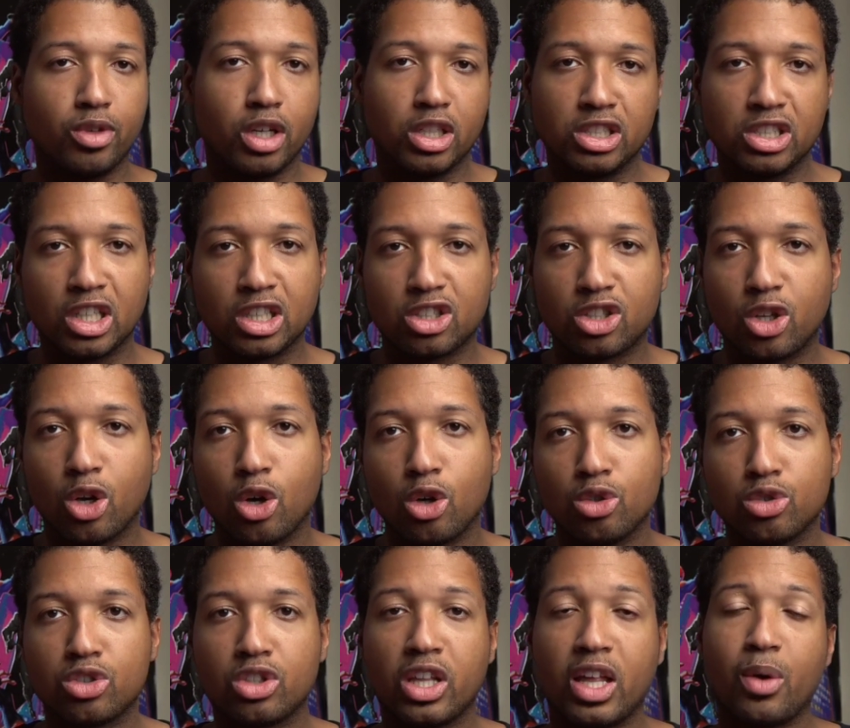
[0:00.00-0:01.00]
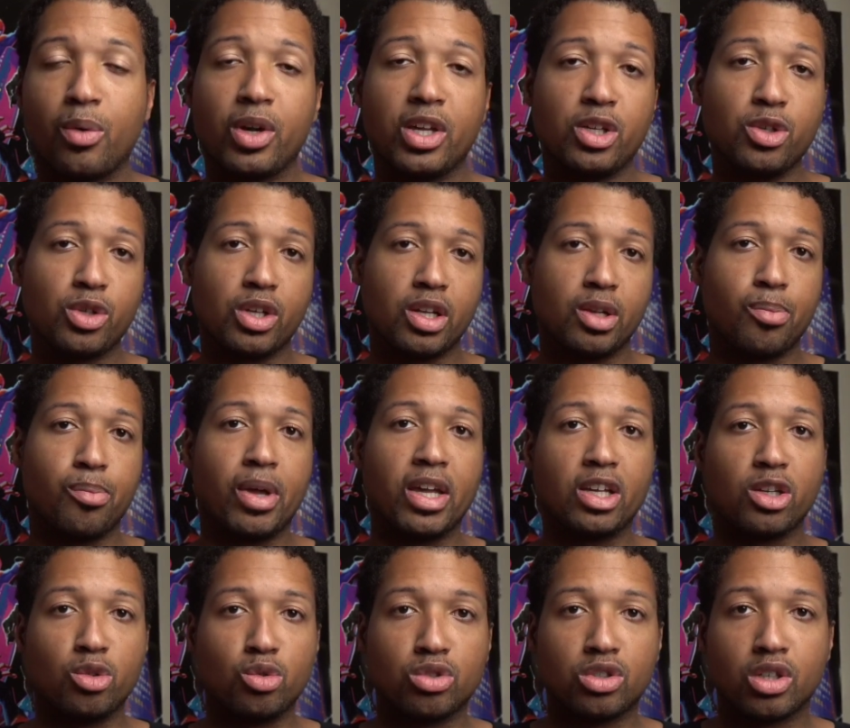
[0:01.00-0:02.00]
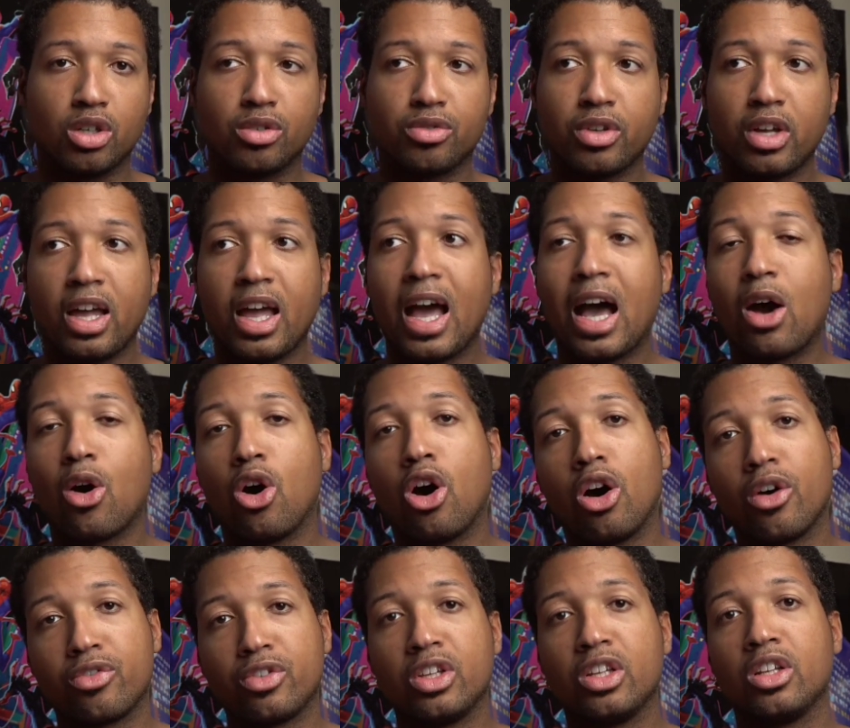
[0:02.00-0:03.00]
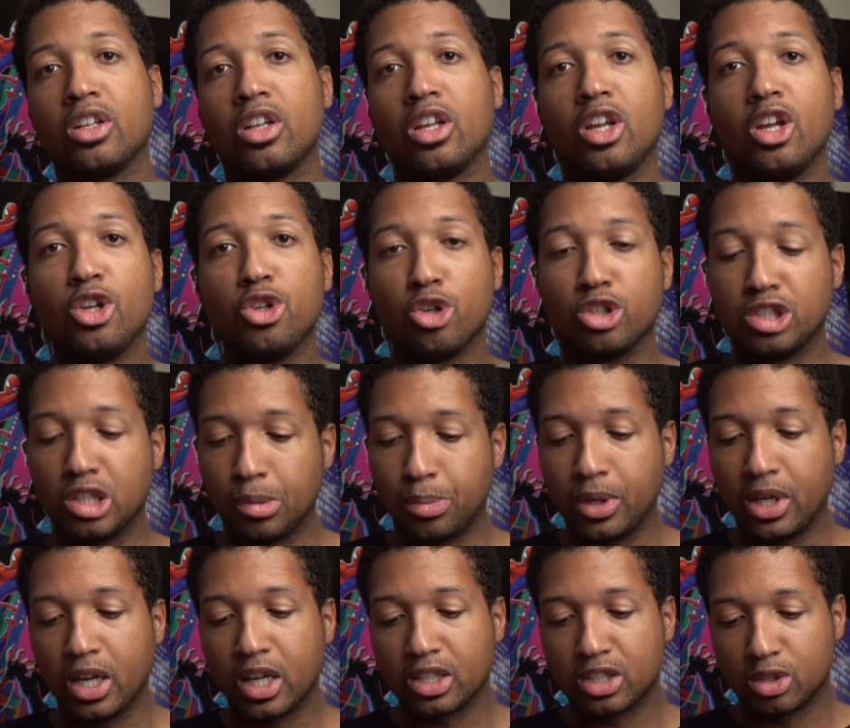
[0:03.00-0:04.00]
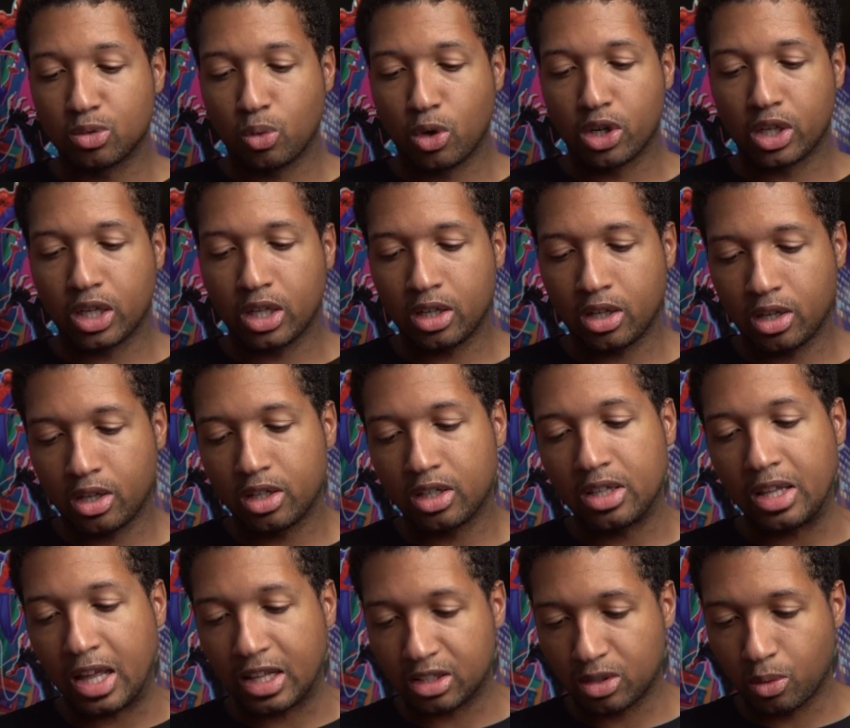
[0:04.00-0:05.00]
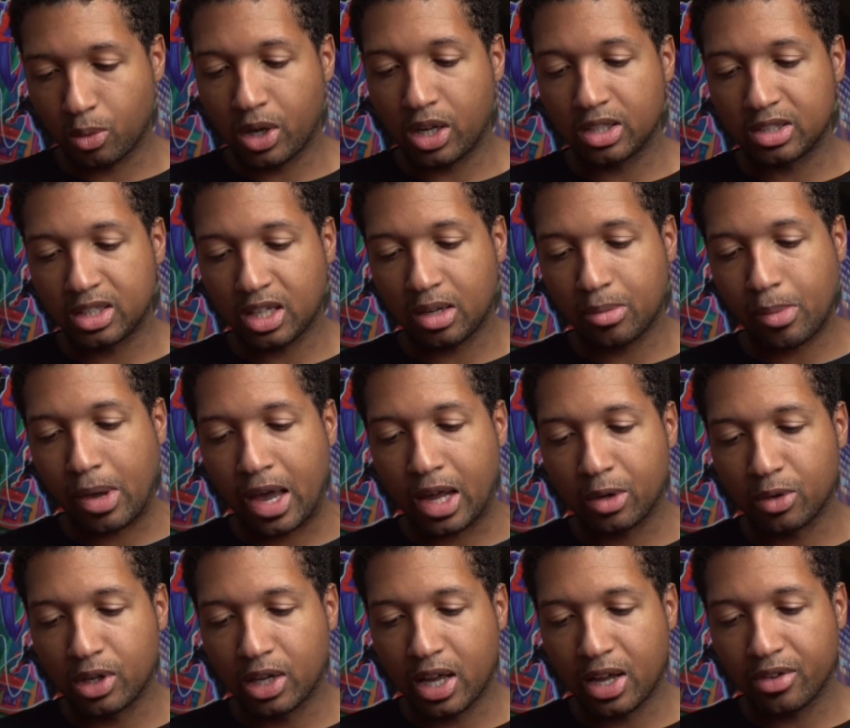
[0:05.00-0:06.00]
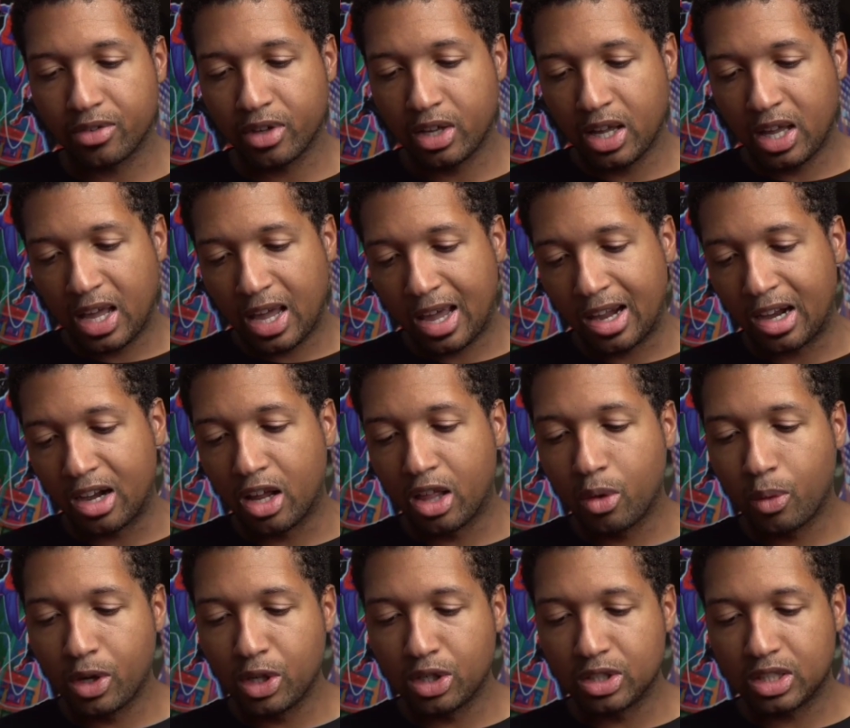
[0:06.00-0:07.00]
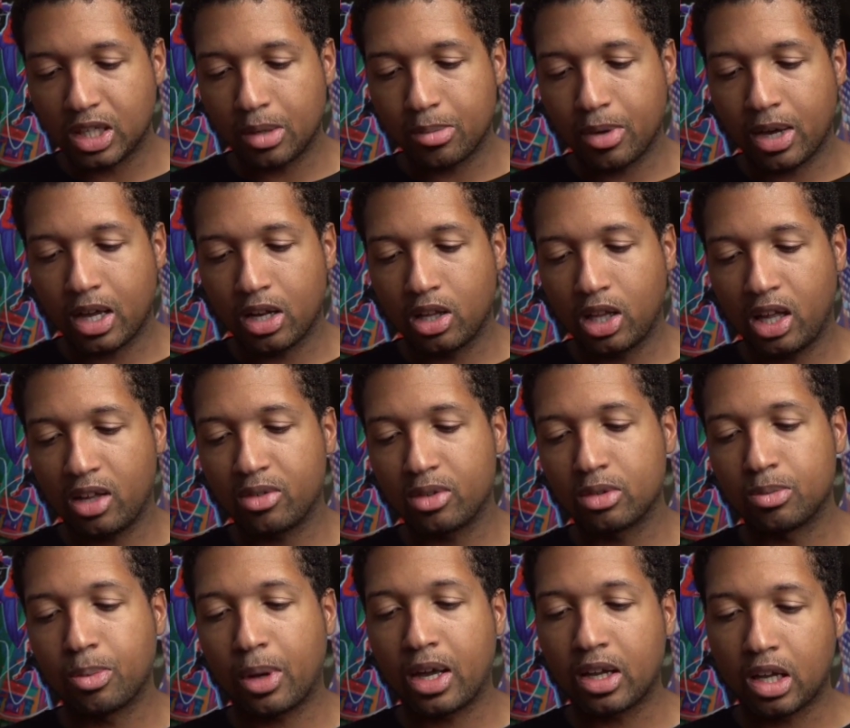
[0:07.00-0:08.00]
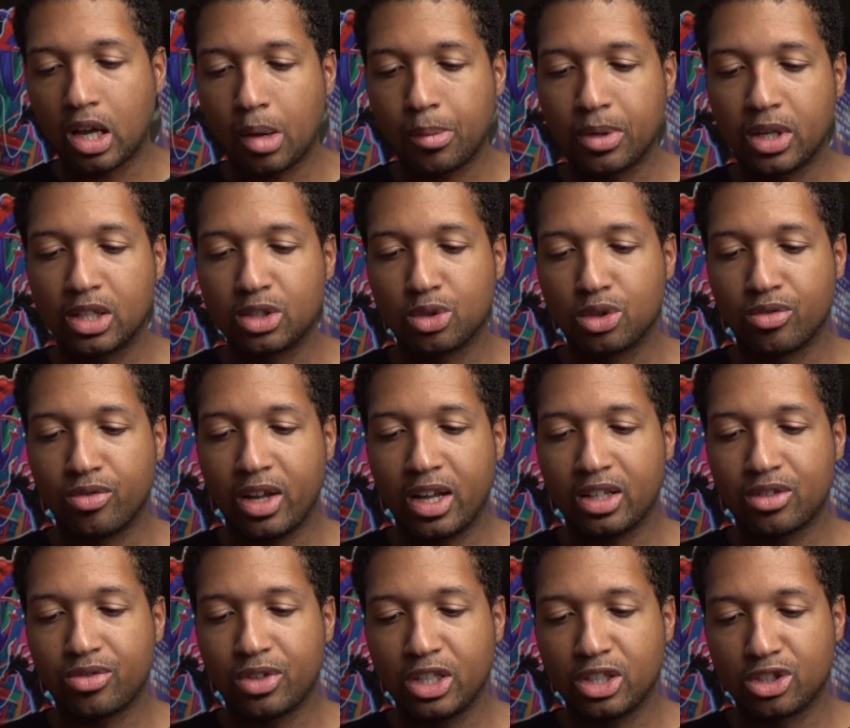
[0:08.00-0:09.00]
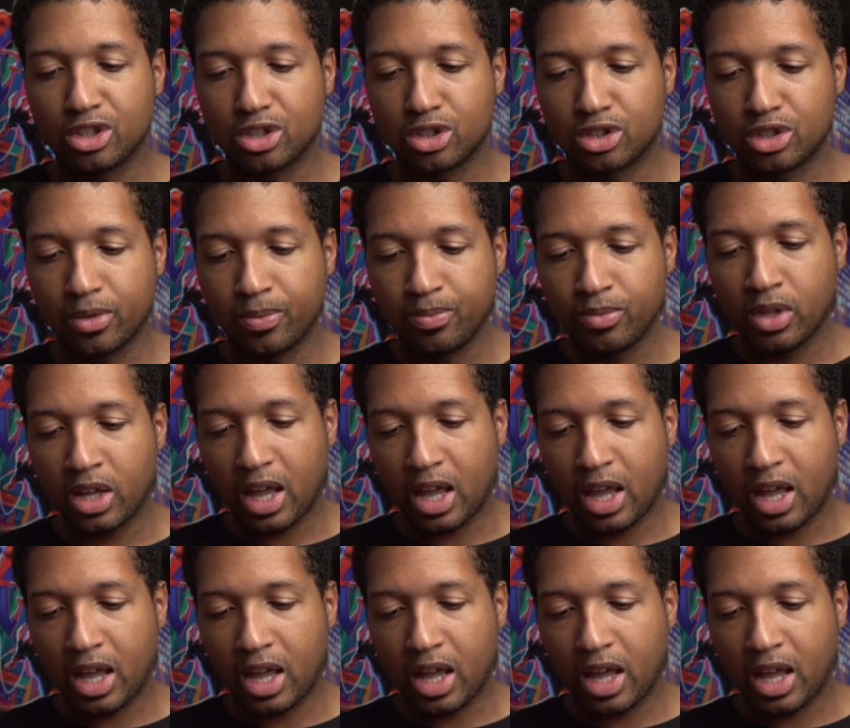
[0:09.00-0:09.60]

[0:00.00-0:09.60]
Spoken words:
adjust those, so that way you can make use of how often your GPS is working. That's a way to save battery life. And another way you can save battery life is by coming into advanced features